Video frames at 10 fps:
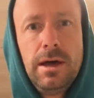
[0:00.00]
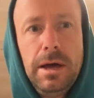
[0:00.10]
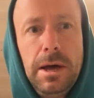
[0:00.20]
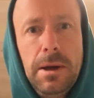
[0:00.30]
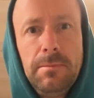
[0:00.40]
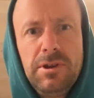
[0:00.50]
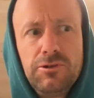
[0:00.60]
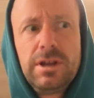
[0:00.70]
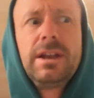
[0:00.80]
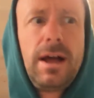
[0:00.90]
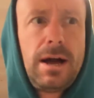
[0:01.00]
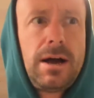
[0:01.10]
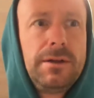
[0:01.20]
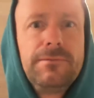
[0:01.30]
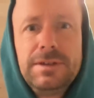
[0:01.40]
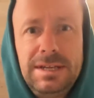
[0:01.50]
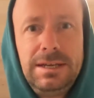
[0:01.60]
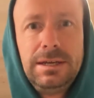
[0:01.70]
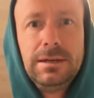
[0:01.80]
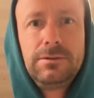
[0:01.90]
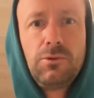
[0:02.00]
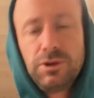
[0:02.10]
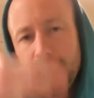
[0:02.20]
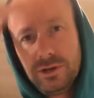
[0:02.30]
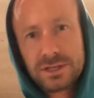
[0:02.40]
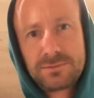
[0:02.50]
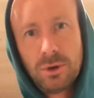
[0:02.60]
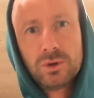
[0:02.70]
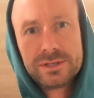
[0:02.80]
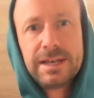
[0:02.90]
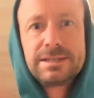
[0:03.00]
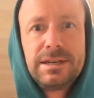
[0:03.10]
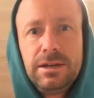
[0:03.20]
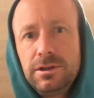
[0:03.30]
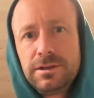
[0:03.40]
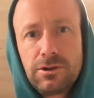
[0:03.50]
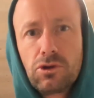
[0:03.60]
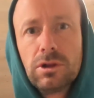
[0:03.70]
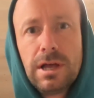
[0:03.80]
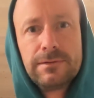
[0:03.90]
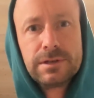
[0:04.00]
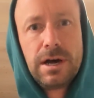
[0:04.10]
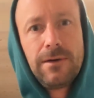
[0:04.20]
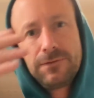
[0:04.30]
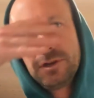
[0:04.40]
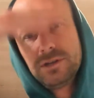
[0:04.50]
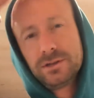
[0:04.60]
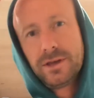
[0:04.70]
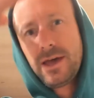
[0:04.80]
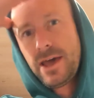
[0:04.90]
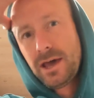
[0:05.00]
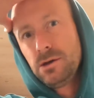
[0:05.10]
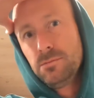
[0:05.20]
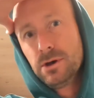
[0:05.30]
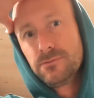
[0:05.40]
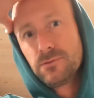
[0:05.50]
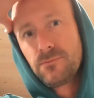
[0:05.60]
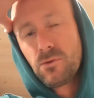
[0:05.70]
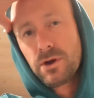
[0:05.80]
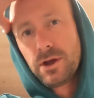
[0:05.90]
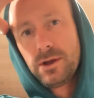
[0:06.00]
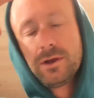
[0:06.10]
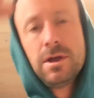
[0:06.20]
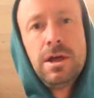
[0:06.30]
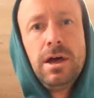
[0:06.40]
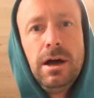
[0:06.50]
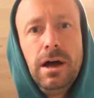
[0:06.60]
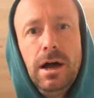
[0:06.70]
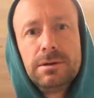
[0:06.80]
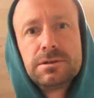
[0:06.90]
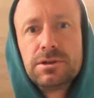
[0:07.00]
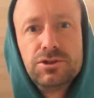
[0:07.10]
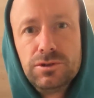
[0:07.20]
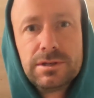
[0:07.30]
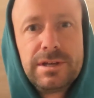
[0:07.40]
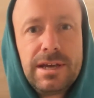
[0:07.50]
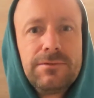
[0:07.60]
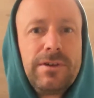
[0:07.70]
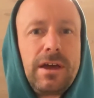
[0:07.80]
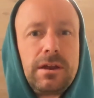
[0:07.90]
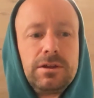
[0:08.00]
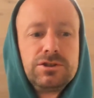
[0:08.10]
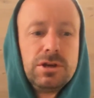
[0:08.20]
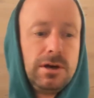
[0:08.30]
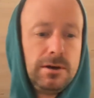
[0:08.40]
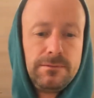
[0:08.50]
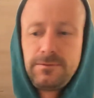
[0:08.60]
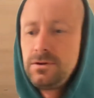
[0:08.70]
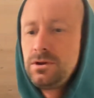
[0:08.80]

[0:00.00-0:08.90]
and you're getting hot and fatigued, well, you need to expose that skin. You take your gloves off and you need to get that hat above your forehead so that you can take advantage of